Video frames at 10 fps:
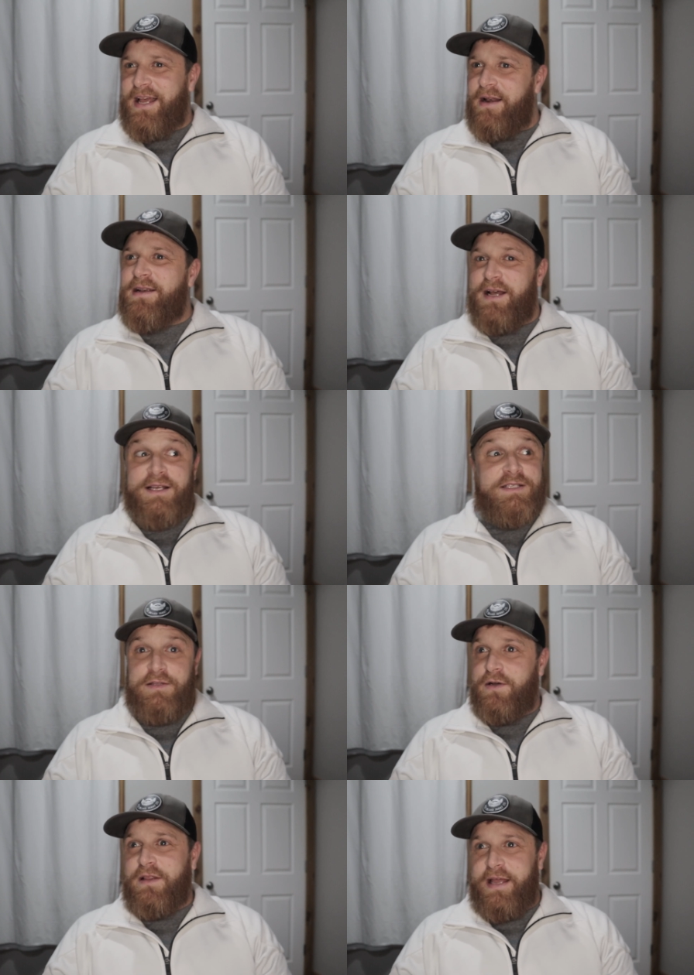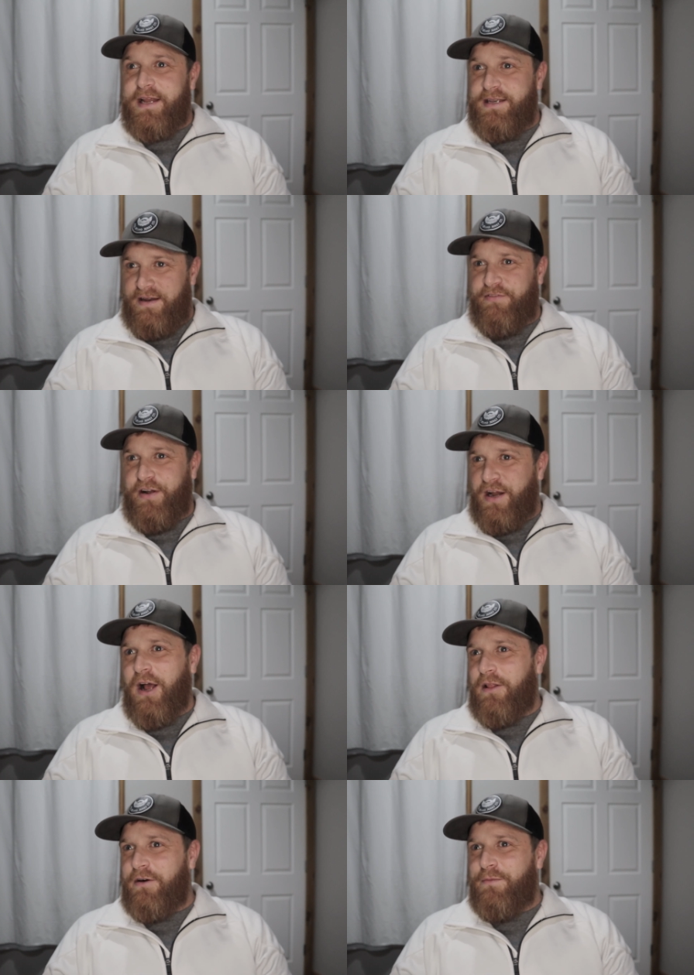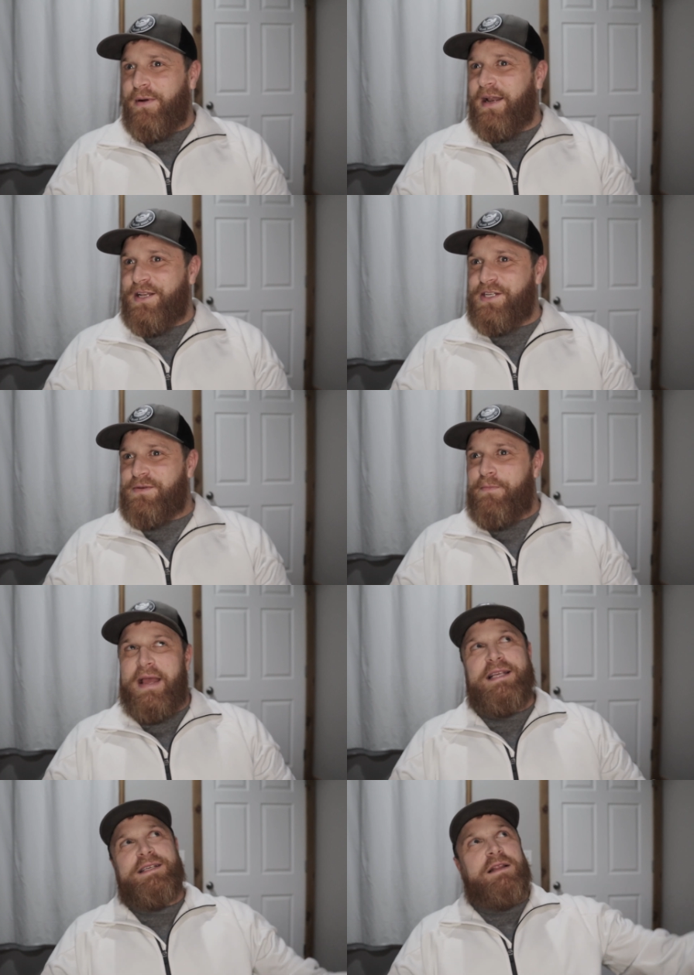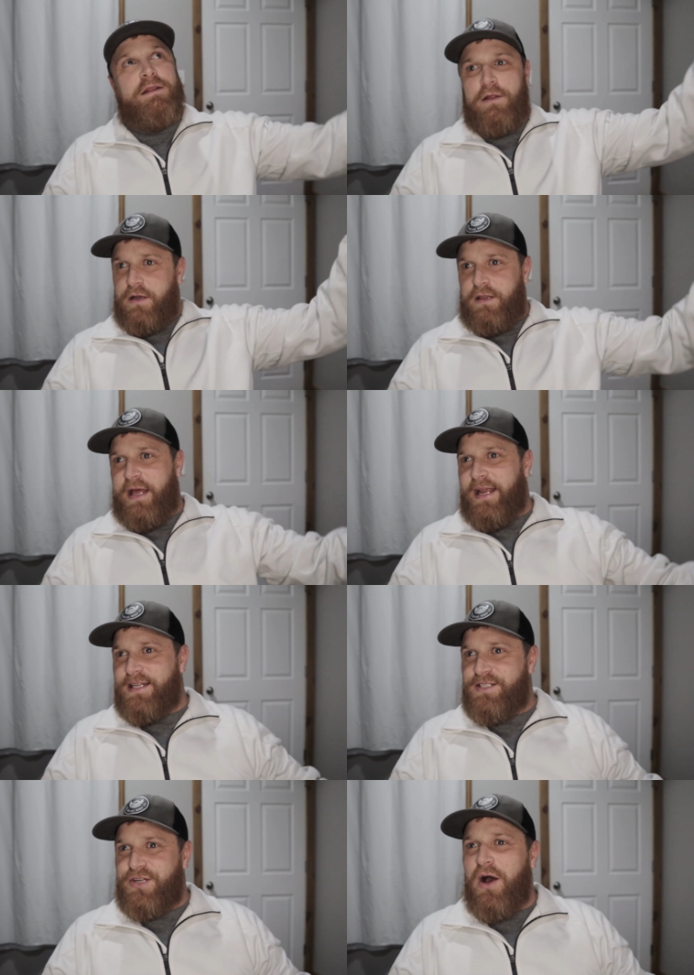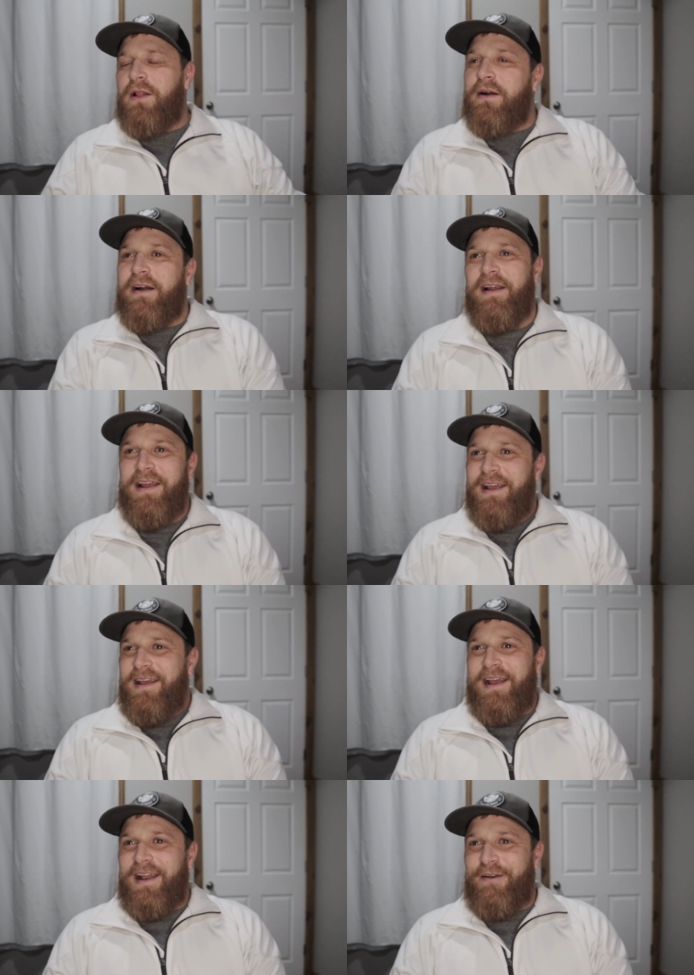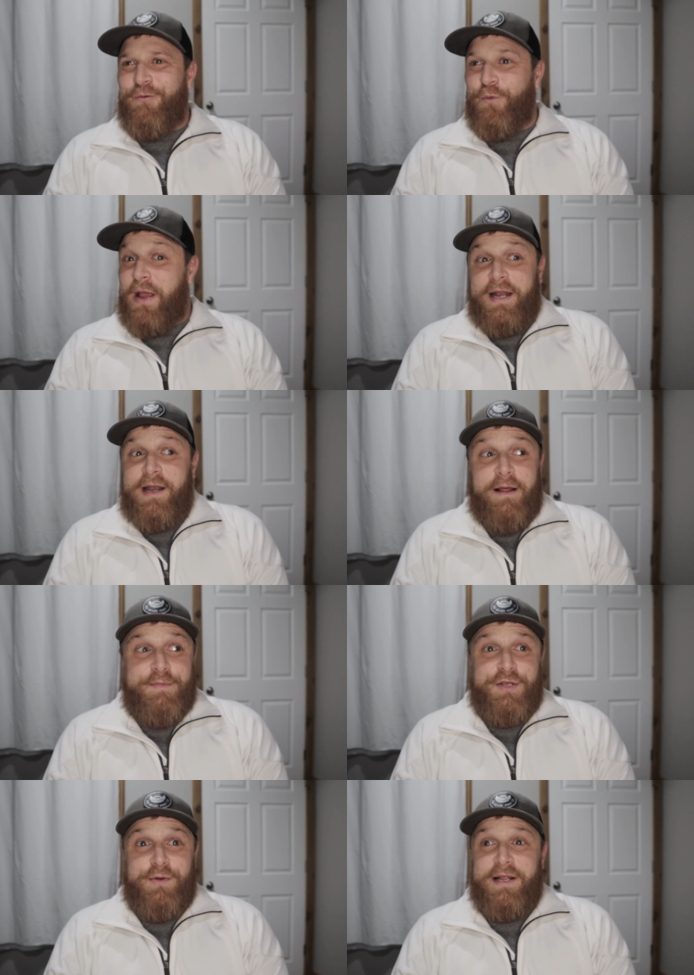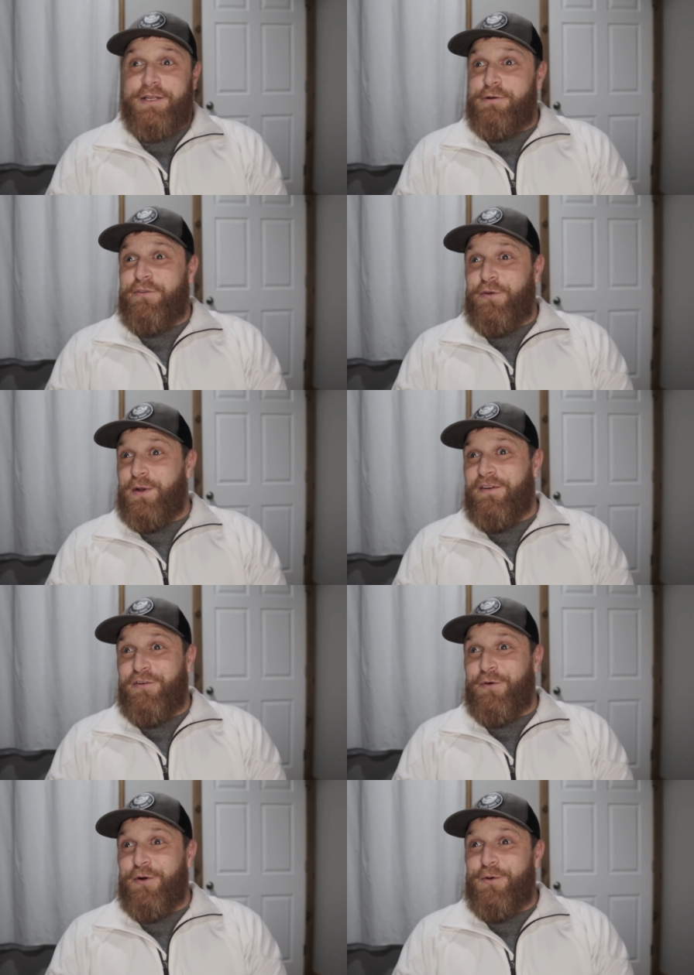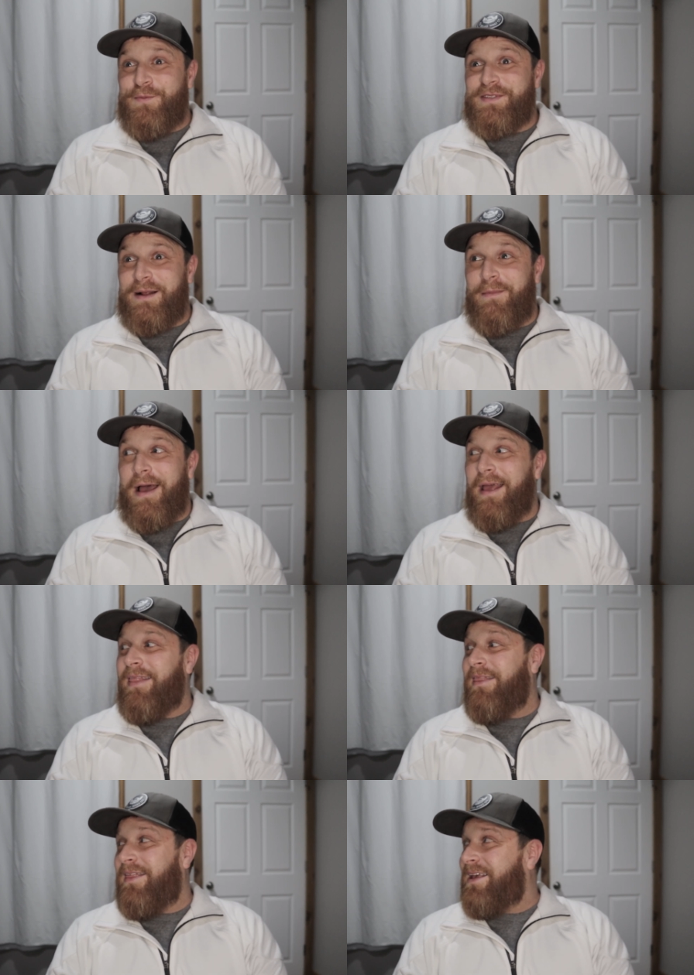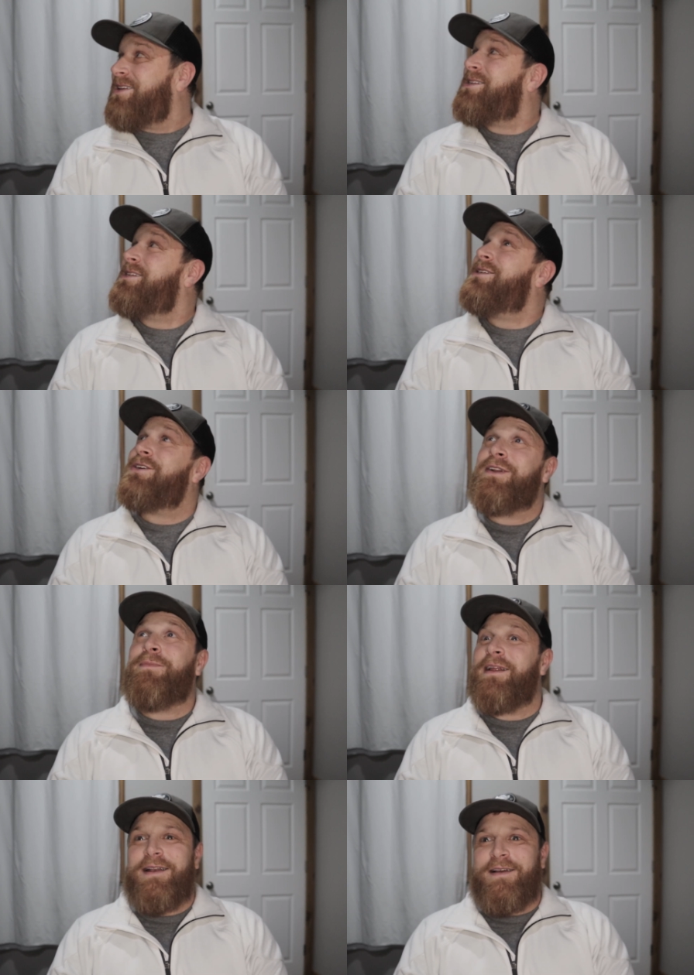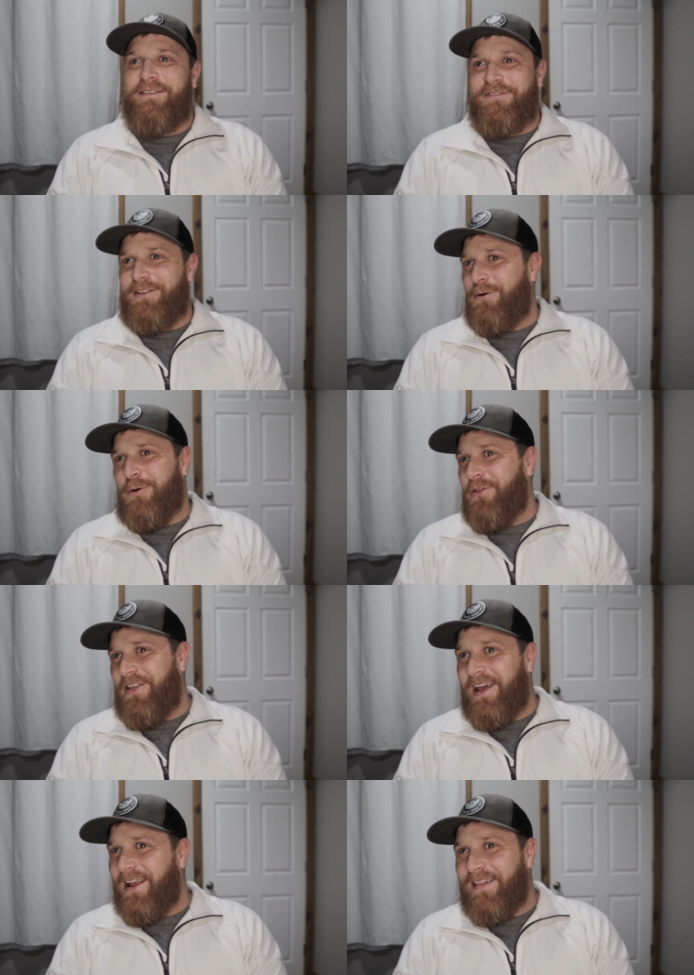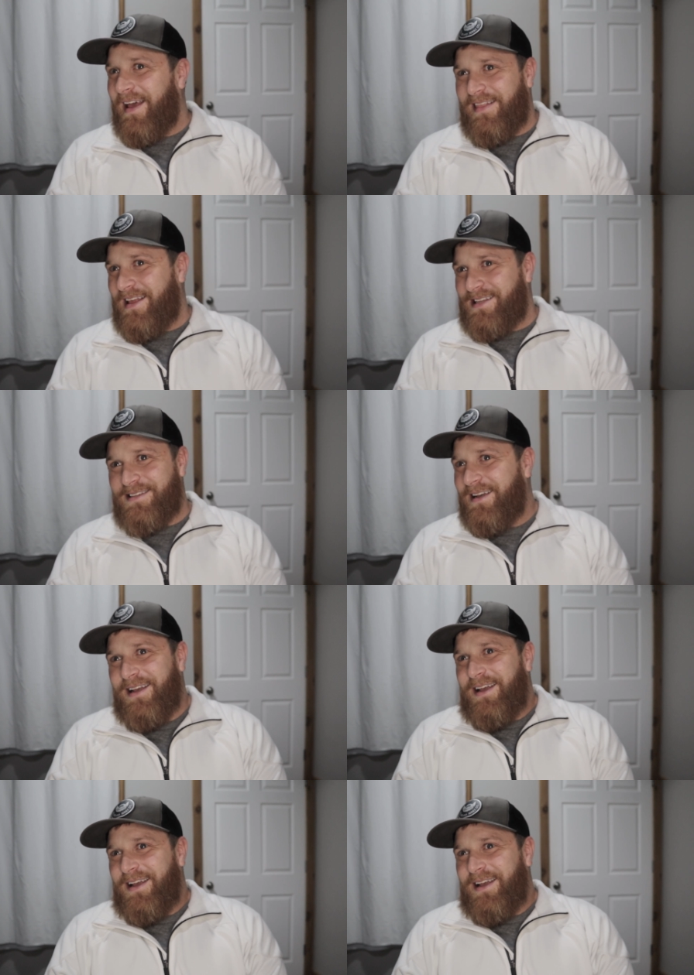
It does look like a different color, but it just makes it look like it's taller. And yeah. we ended up doing it to a few different rooms, and I'm like, this should have been done for the whole thing. like that,